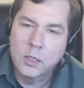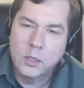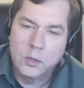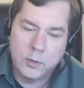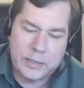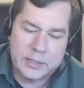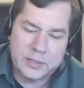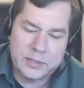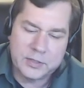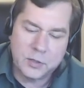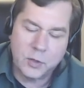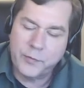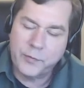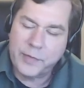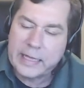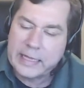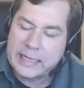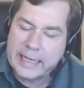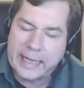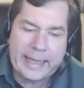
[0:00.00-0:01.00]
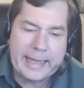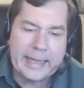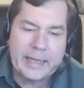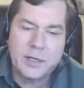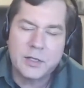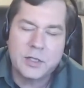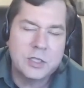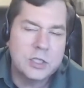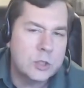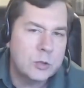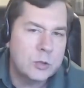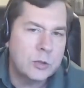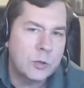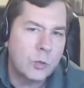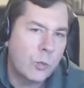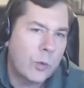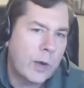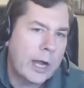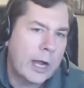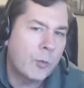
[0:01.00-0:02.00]
right? So they can't do
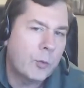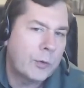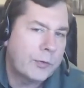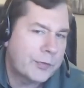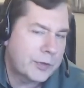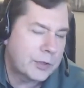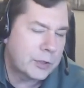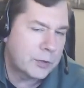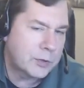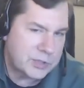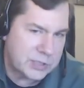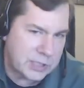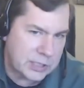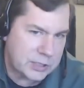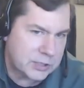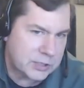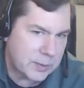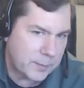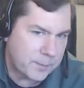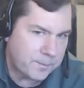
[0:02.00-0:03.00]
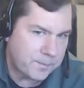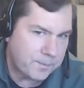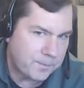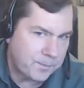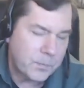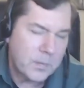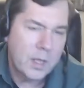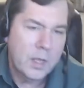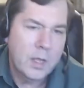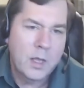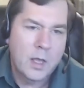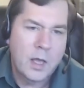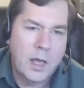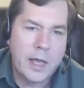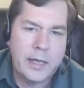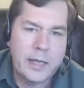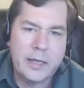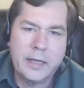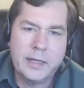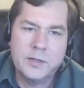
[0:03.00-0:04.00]
it well with the new system.
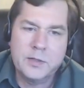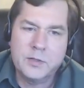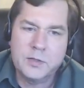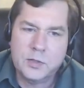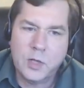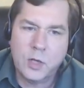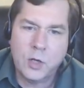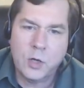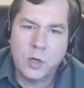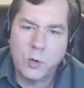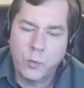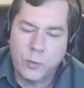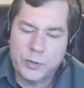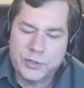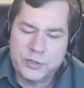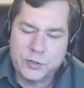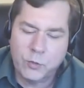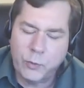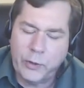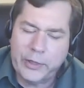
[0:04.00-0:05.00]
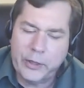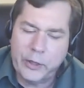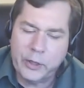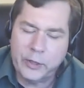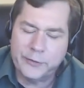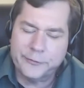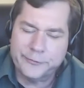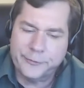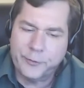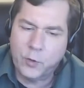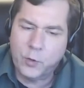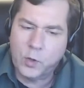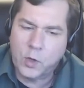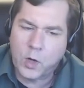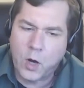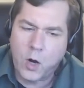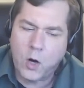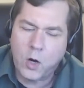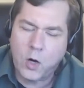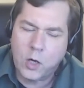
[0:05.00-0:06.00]
And so what you're really looking for
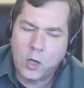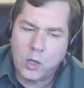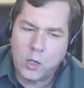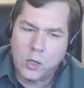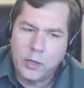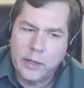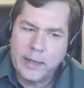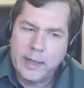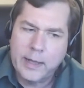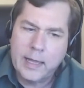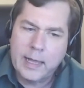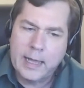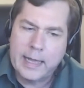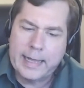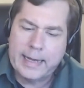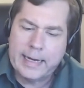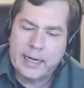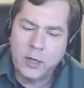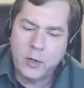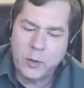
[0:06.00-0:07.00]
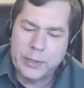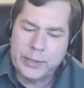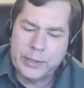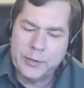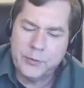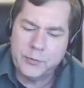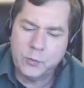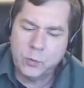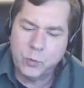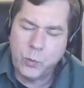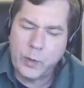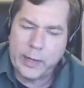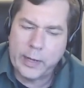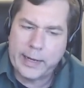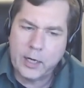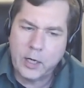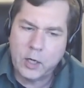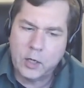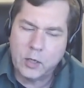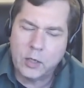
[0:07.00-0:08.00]
are areas
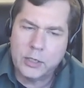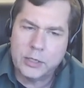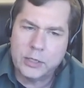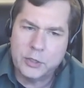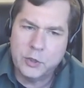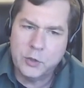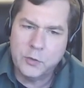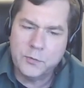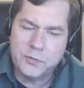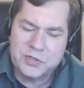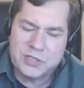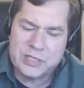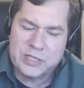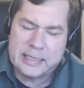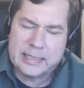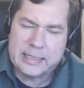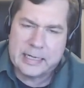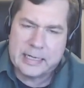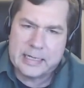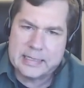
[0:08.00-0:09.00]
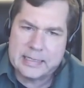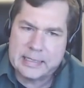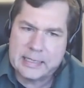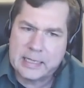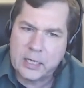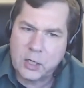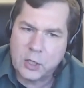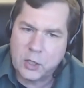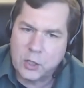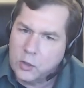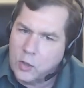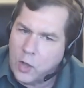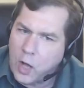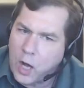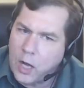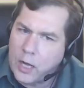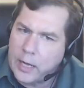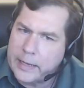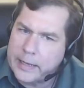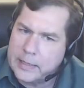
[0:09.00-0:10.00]
where you've seen
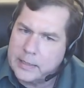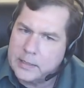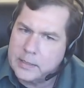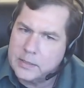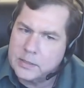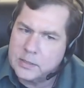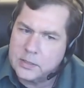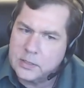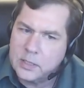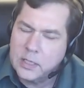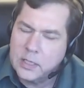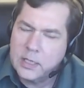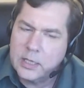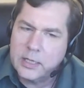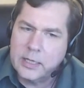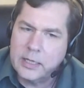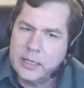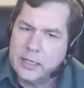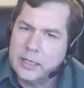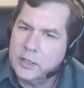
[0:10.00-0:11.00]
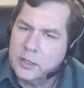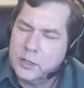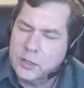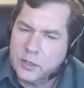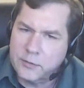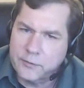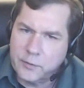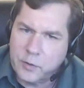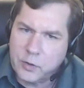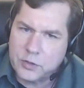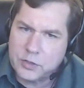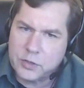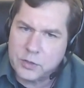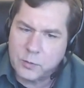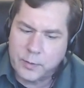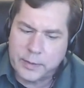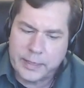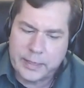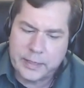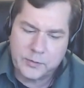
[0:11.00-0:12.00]
declines in conversion
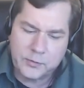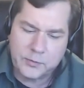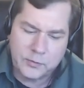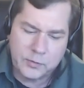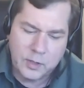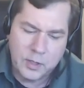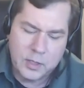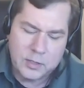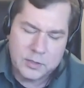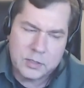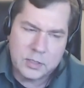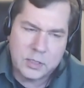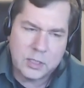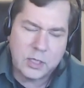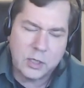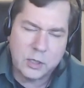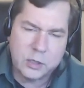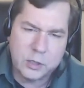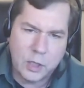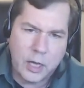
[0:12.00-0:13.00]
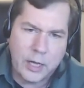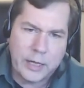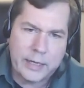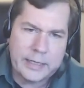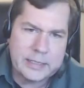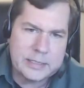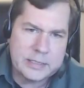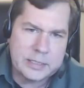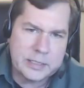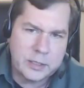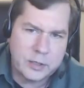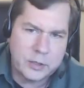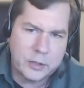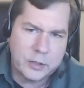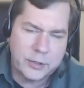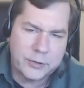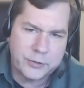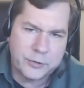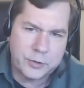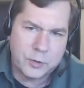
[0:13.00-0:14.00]
rates, declines in
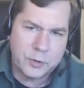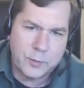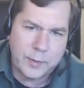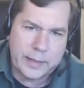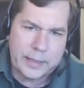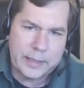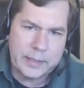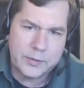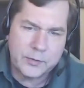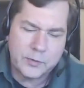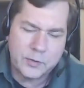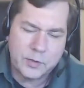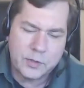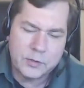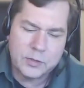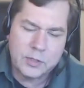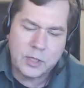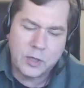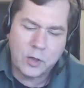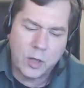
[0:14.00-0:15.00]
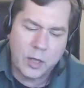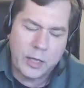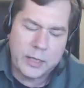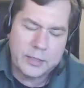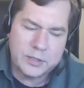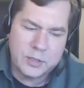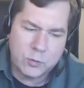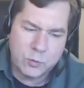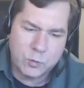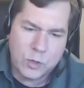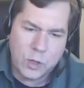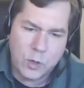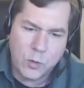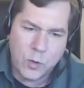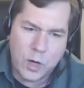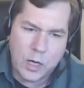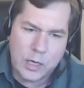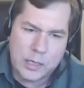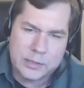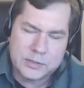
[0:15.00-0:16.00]
click-through rates, declines in
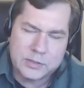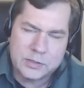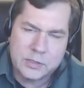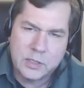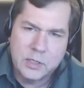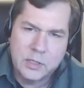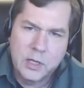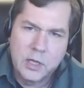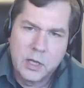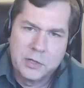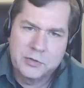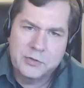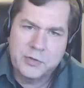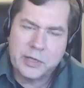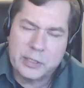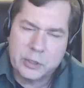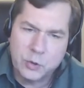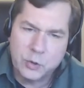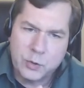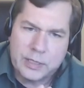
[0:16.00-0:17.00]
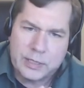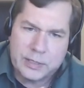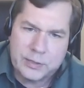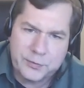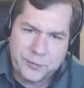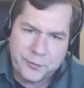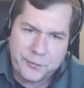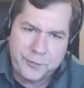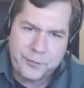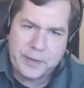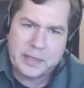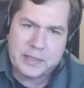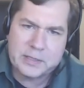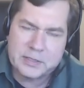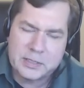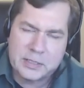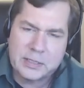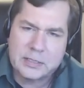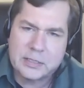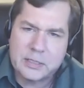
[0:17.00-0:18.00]
ROAS, so that you can
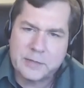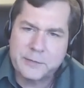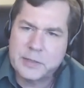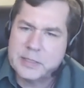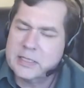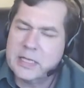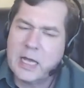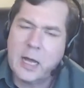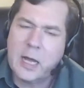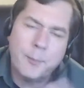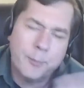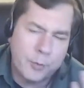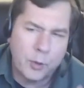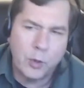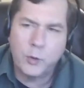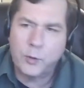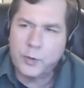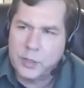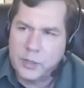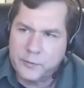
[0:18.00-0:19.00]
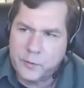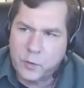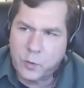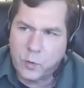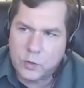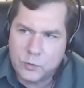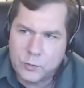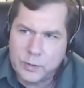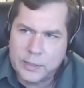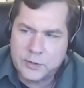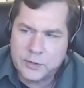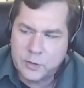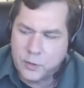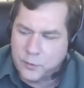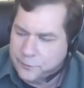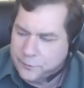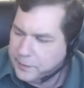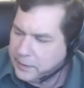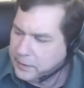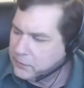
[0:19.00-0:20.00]
fix it. If it's not broken, of course, right,
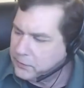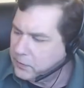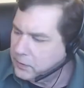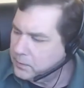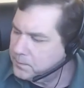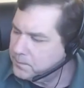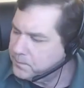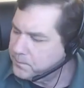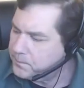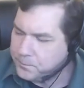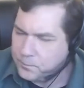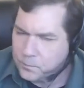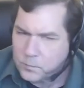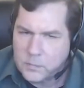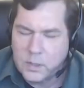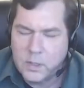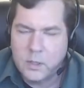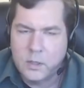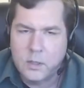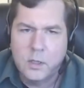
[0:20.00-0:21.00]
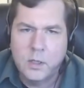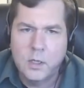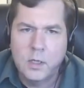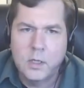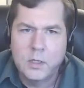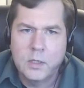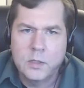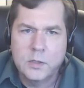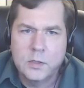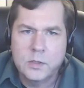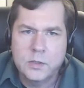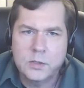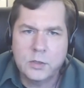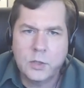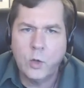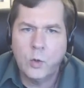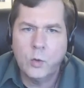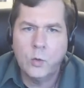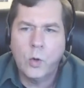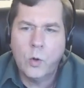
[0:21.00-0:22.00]
don't fix it.
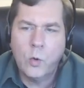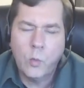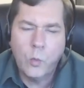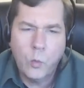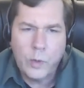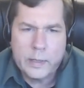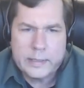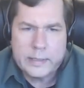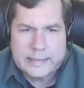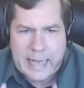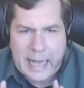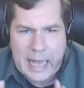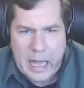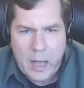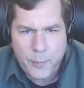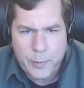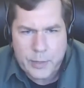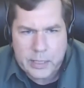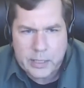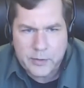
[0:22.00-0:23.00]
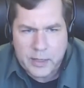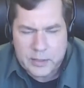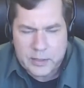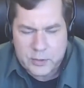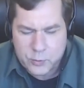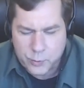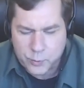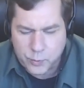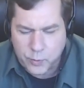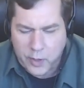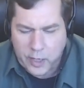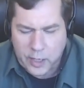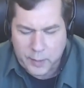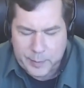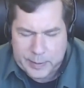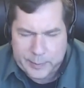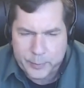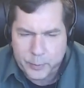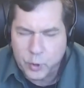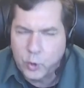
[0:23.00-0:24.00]
So what's happening then to a lot of
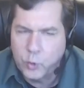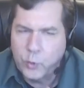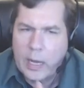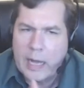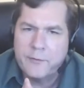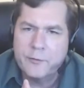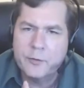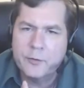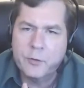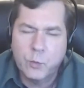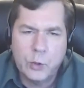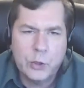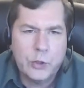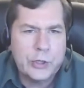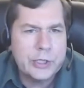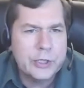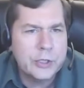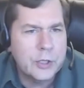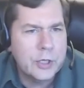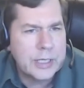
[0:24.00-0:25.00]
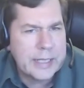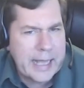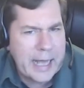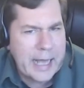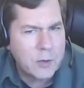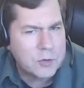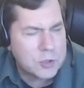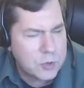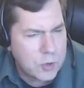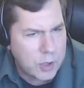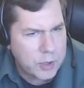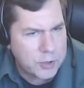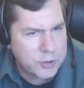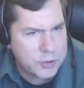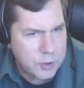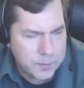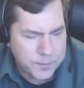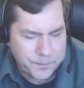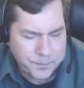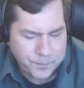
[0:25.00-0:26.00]
people who have really good account
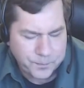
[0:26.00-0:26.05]
structure